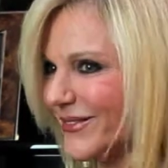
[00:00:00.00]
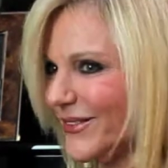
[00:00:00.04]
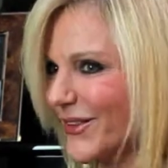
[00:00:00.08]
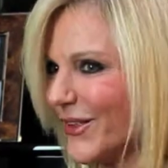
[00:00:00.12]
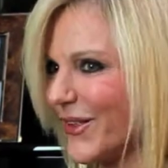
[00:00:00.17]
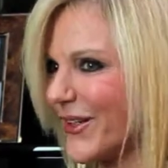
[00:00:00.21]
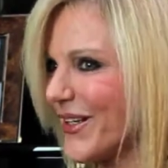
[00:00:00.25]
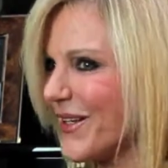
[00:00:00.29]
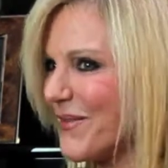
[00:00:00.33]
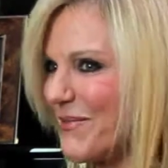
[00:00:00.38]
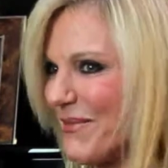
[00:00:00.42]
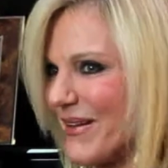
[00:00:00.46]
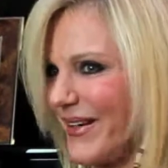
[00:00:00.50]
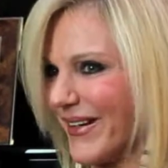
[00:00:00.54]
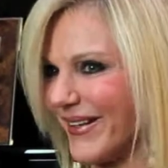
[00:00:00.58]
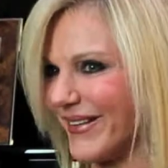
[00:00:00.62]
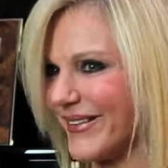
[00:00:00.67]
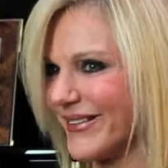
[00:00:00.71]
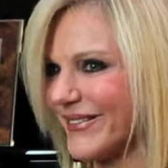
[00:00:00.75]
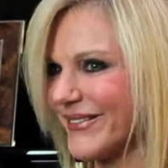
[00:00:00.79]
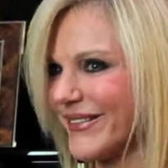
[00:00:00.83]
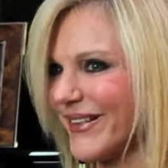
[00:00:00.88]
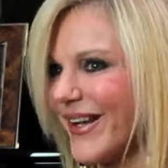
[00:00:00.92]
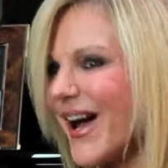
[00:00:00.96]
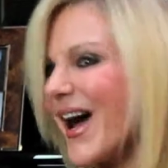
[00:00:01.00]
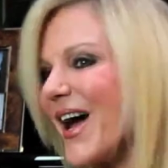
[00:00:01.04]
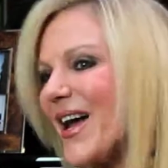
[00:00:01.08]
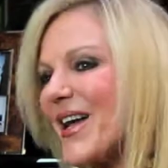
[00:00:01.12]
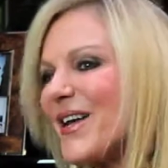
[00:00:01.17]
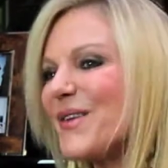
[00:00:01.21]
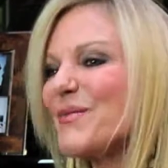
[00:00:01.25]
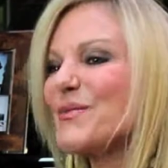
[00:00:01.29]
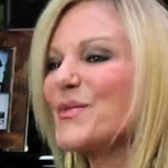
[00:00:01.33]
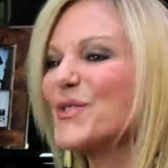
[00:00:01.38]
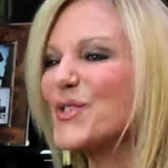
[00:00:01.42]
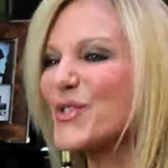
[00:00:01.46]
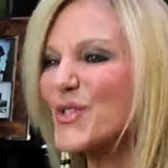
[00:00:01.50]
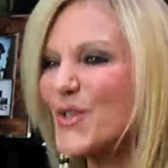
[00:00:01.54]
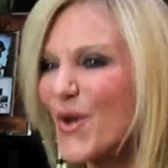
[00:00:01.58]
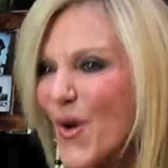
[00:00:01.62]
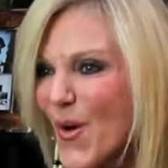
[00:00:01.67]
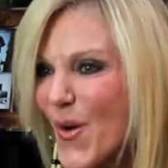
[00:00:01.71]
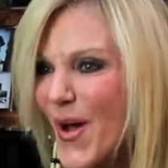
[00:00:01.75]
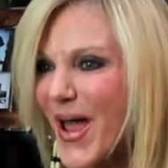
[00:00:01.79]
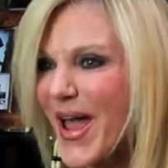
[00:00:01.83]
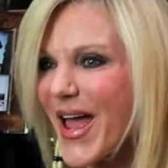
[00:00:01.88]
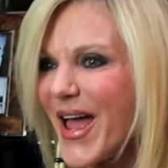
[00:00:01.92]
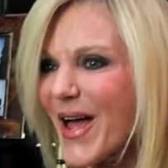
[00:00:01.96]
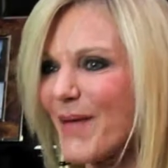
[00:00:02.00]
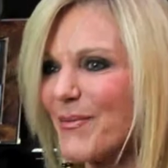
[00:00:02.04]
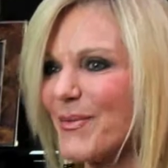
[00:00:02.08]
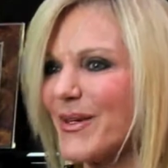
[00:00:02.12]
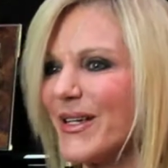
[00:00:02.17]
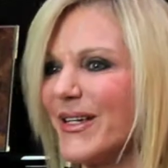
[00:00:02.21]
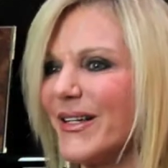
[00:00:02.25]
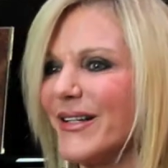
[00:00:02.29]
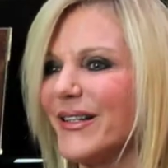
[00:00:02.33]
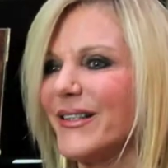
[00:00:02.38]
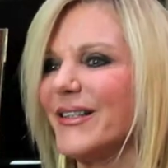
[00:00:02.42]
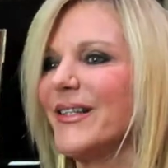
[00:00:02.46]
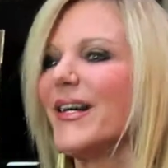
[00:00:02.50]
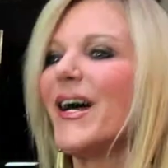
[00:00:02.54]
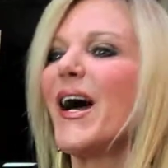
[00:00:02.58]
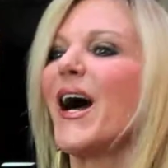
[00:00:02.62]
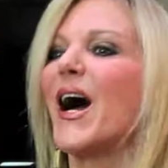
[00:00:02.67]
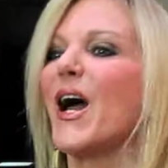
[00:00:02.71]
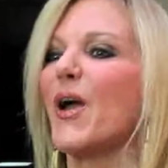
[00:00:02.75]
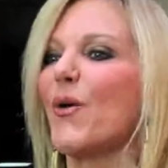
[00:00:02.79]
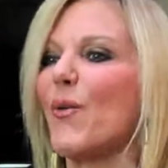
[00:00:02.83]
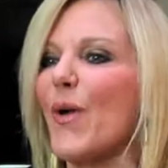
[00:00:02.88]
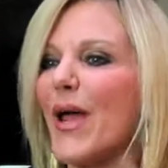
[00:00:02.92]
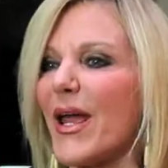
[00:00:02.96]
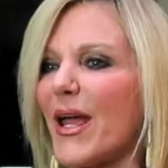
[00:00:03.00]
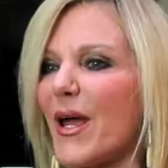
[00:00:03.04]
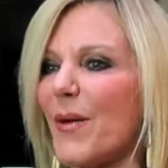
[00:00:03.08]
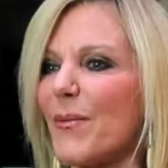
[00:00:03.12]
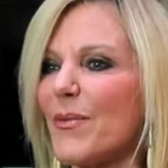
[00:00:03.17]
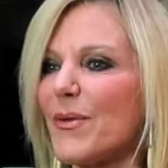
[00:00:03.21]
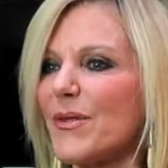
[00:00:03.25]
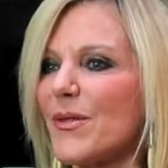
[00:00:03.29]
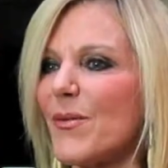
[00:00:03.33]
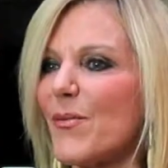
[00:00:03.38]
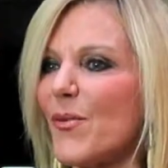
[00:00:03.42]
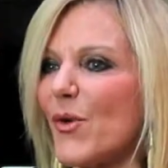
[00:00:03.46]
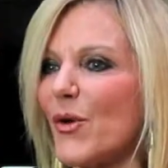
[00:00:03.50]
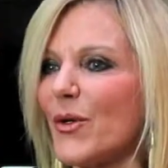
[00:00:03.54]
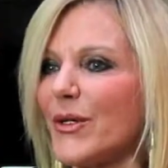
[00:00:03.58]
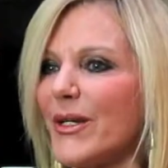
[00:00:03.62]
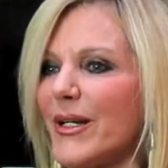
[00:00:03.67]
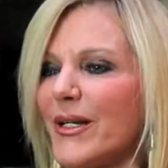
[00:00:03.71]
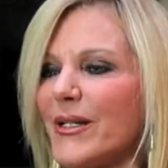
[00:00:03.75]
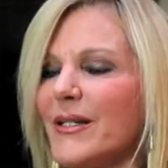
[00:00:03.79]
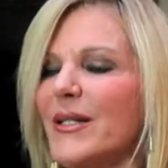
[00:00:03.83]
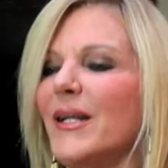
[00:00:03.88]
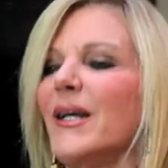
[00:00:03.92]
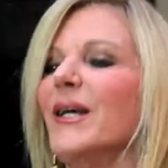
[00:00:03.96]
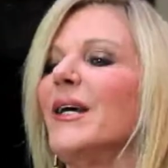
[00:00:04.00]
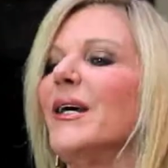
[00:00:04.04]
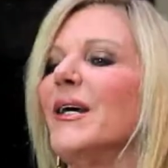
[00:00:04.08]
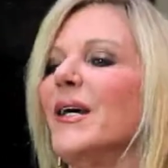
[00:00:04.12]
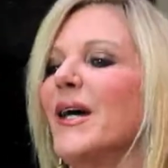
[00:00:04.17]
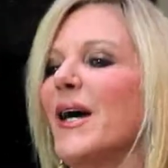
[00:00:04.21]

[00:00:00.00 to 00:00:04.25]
look at me. I am so happy. I wake up in the morning.